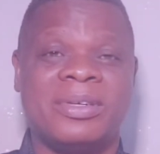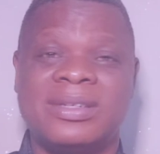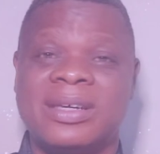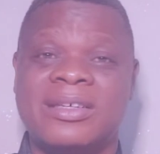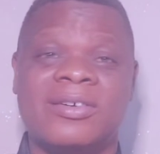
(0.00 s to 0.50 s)
he
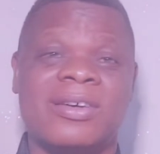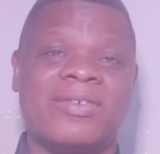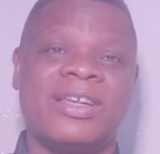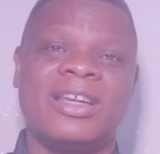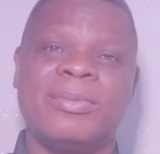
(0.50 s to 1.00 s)
said he's not
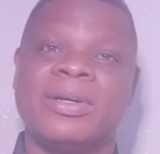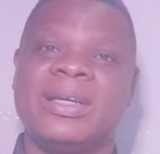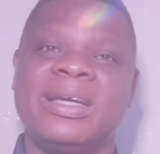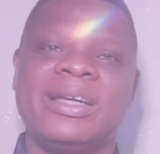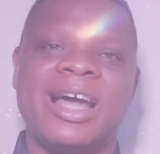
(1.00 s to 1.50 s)
giving
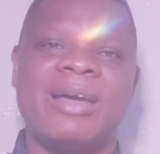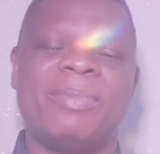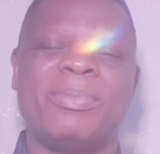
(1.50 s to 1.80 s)
anybody a dime.